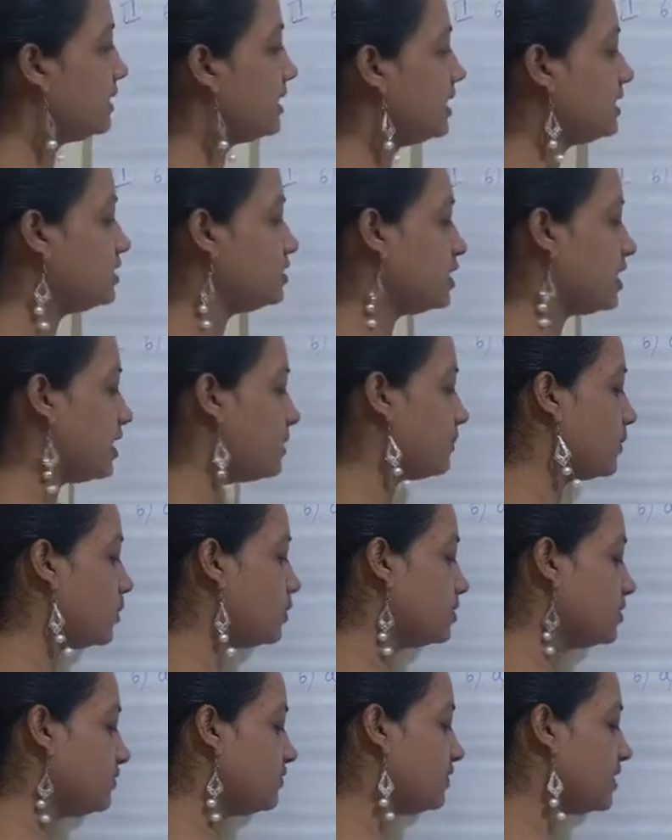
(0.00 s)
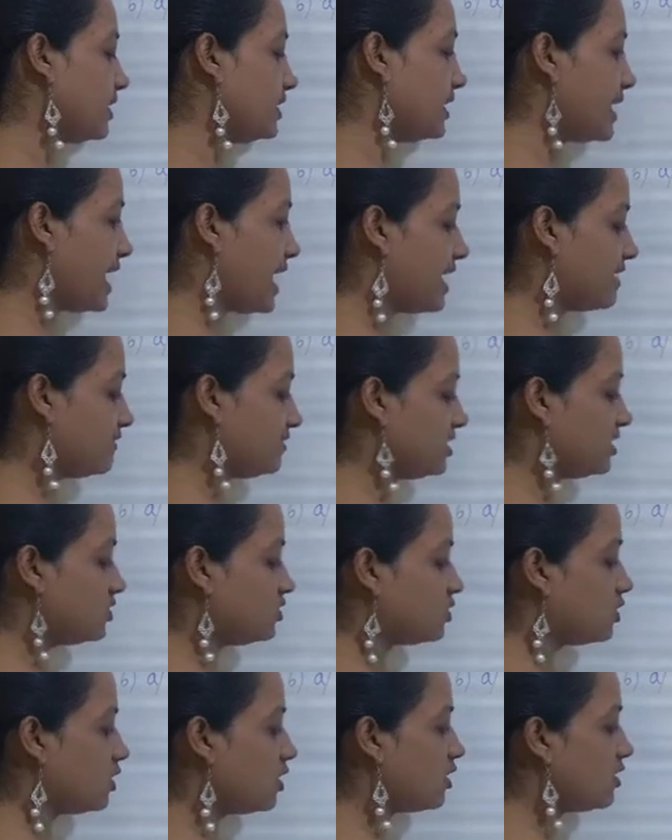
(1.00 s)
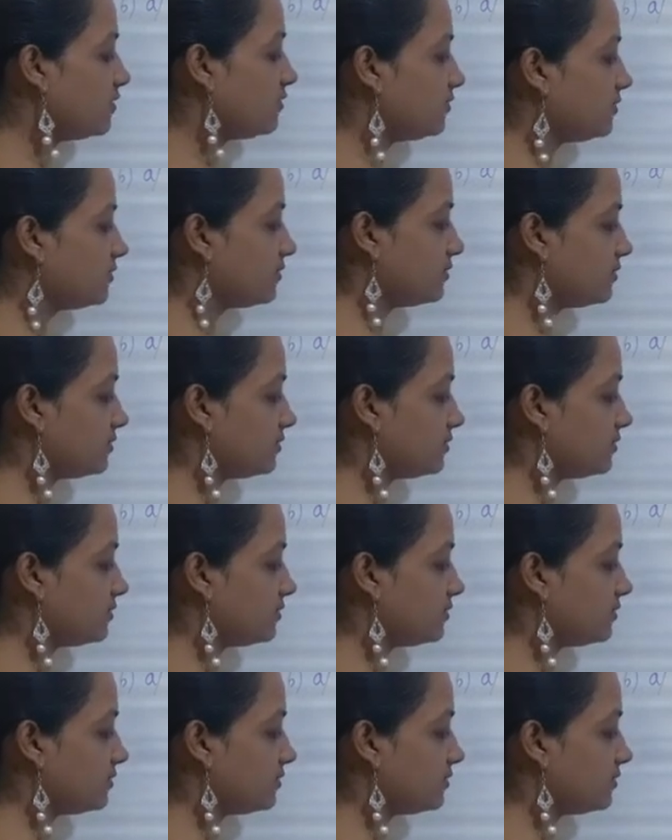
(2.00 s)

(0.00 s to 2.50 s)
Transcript: Next I am going to find average of